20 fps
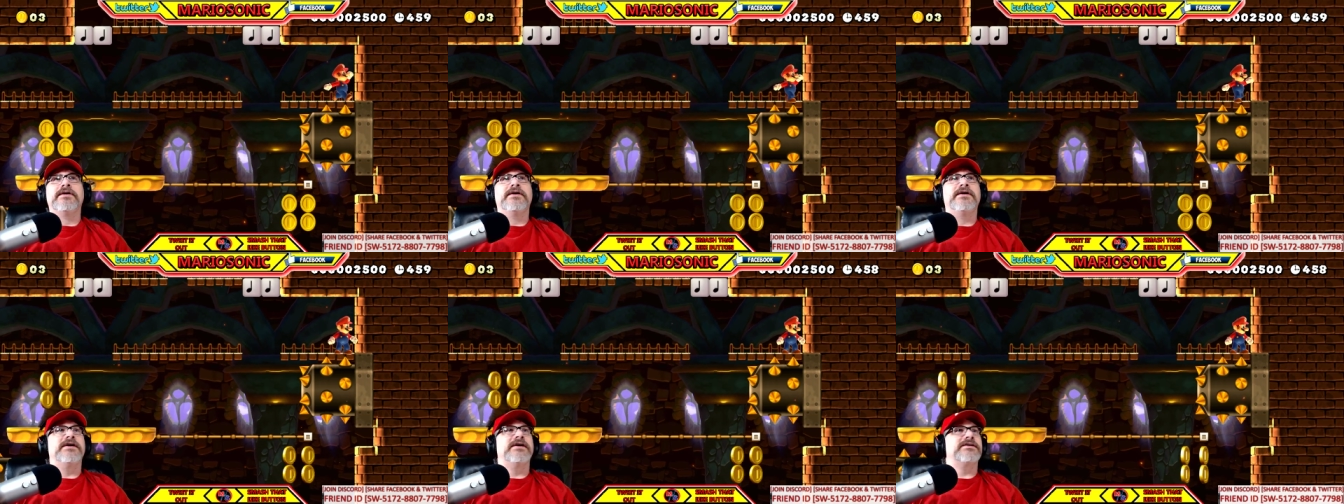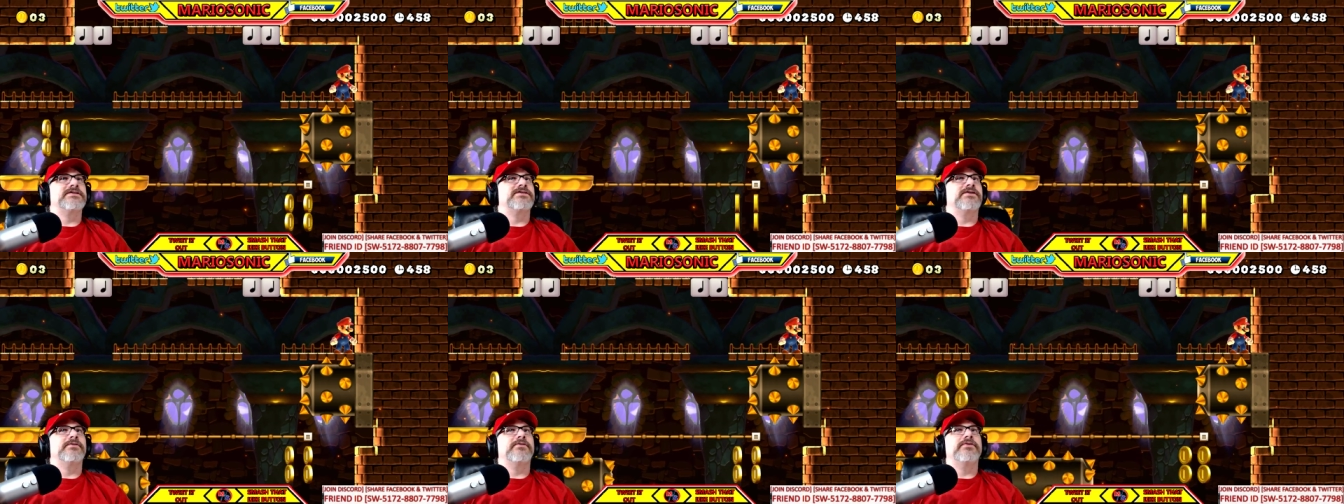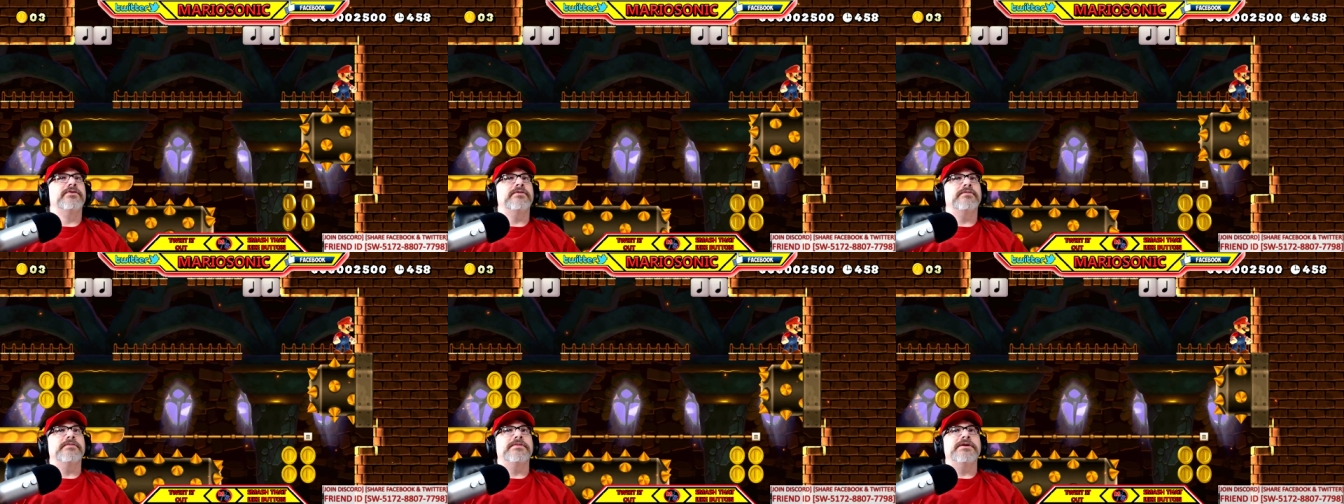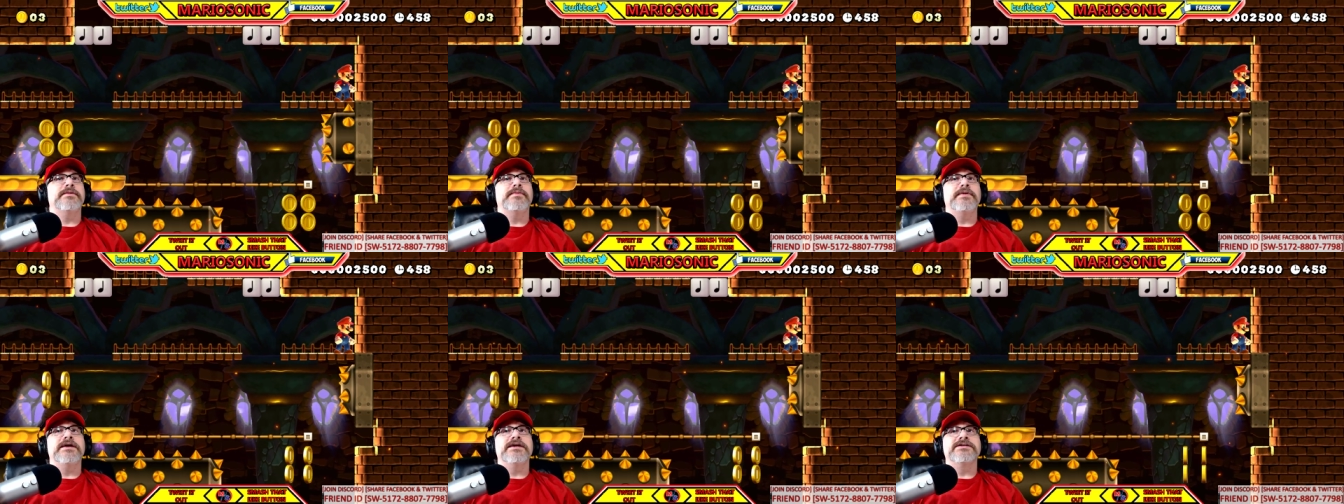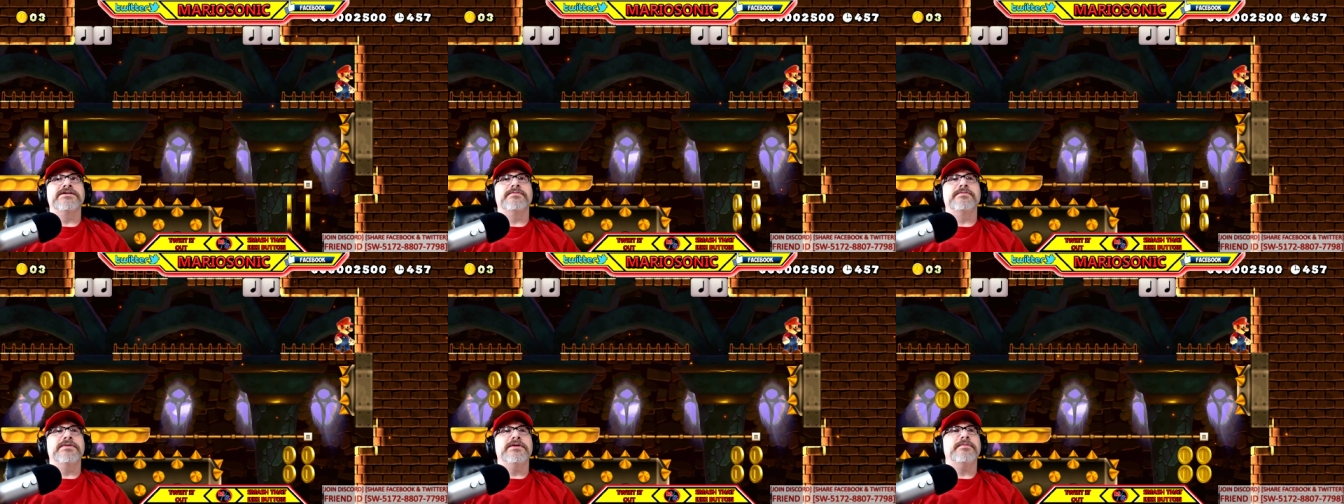Alright, so oh, be
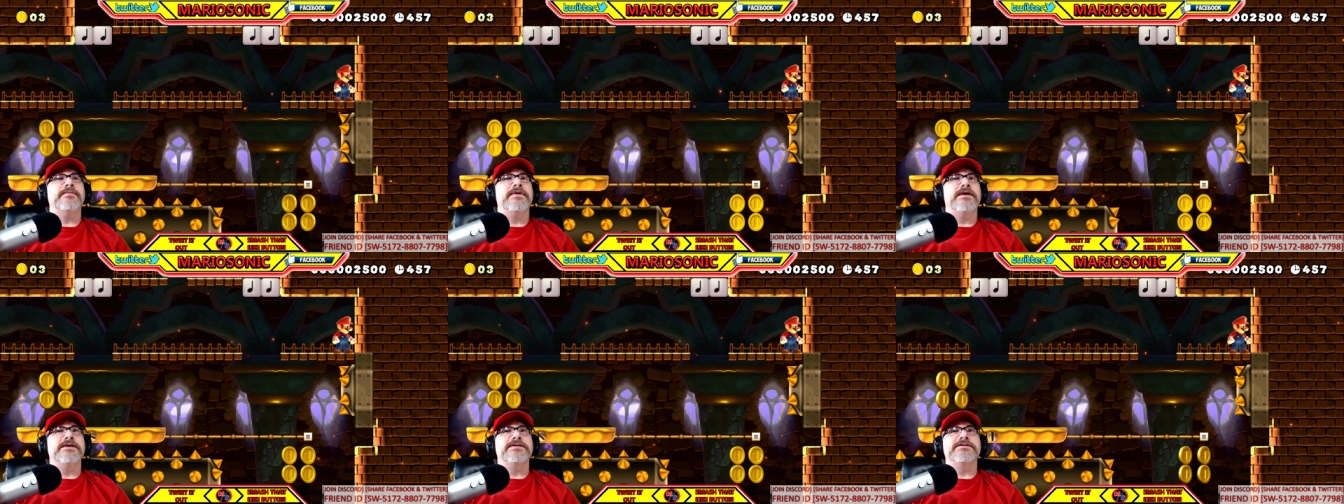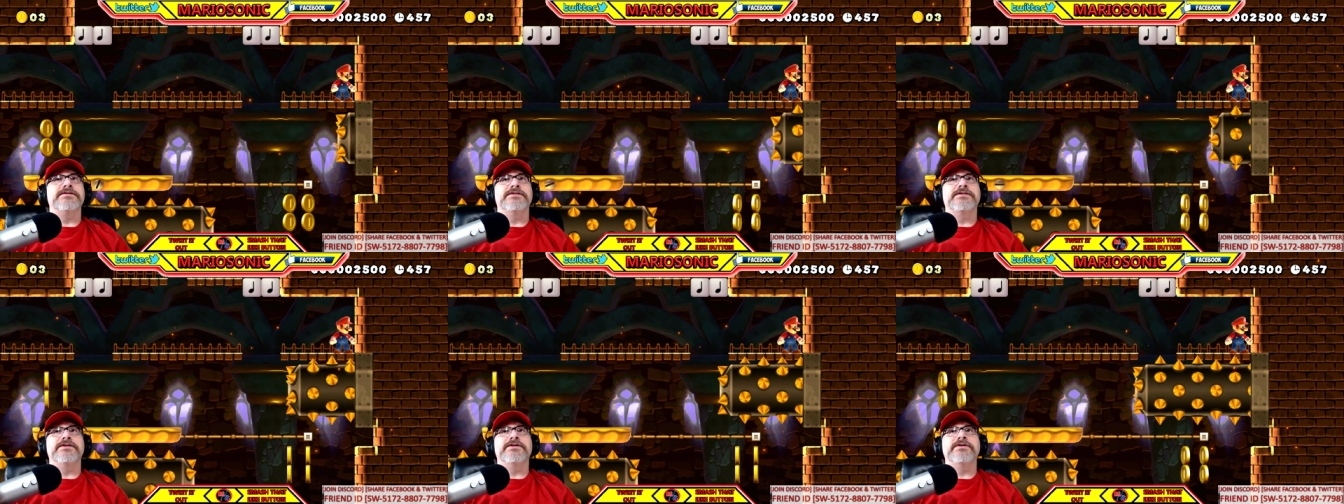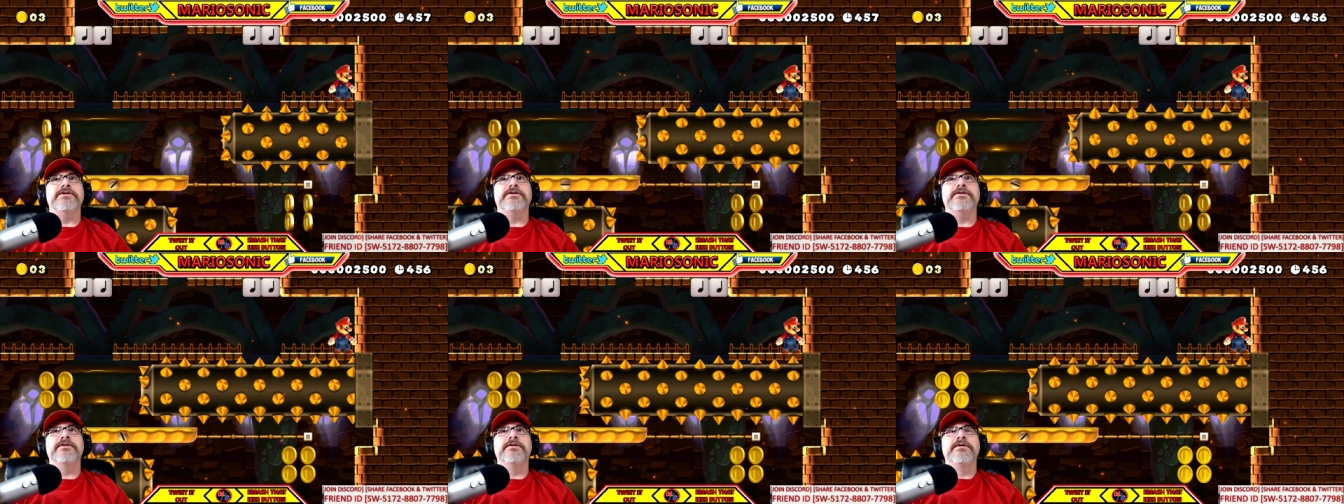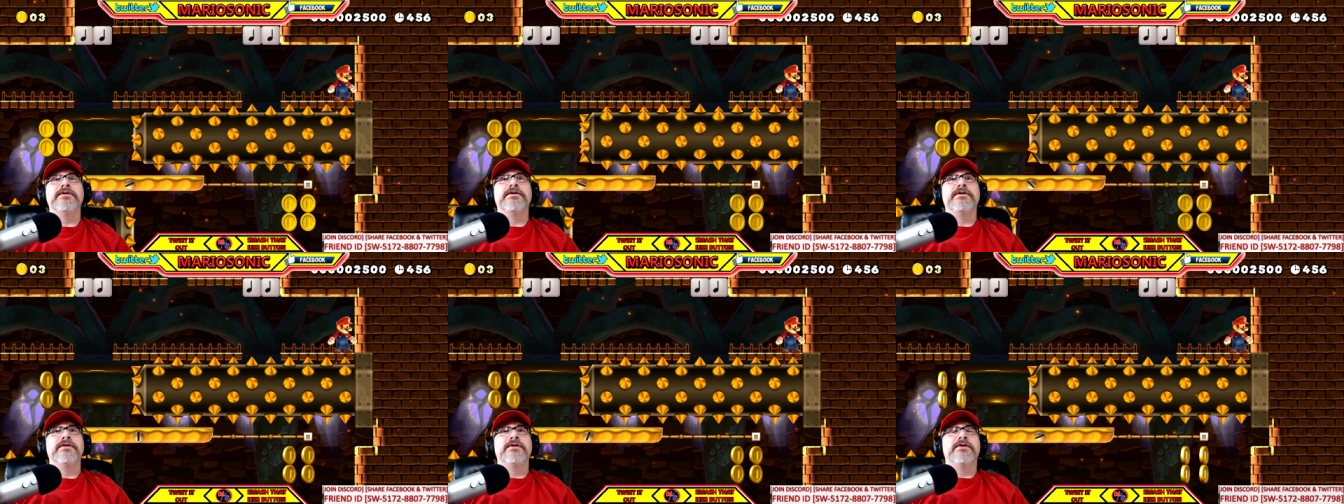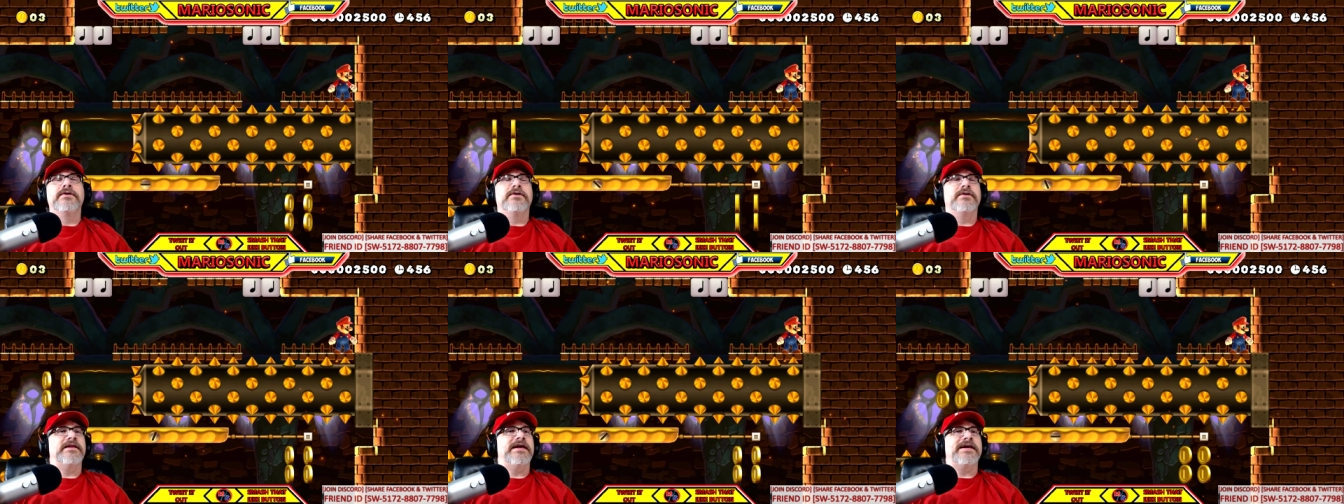patient. Be patient here.
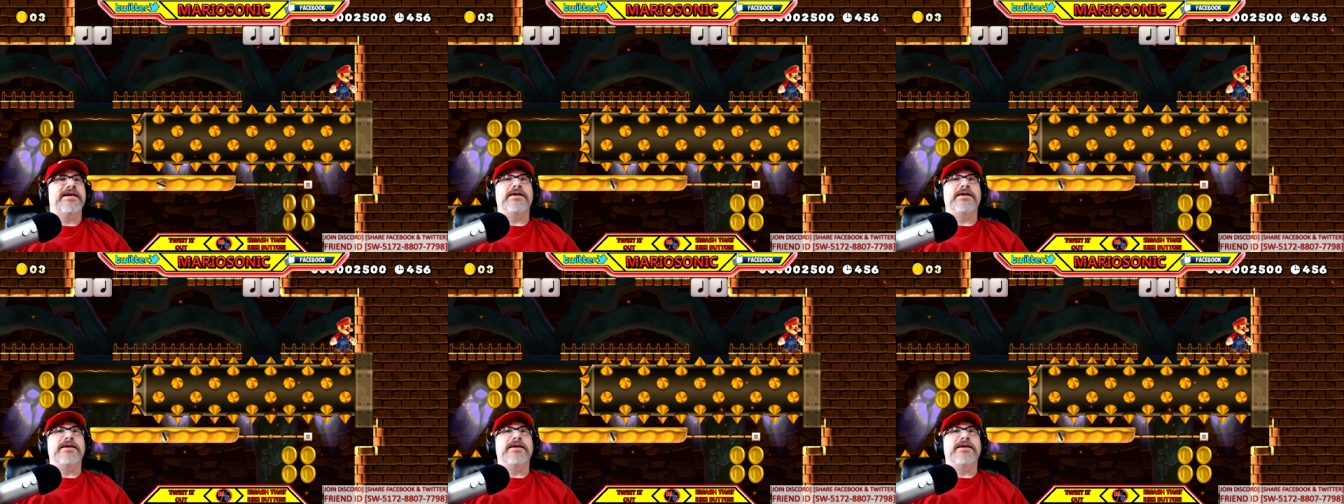Let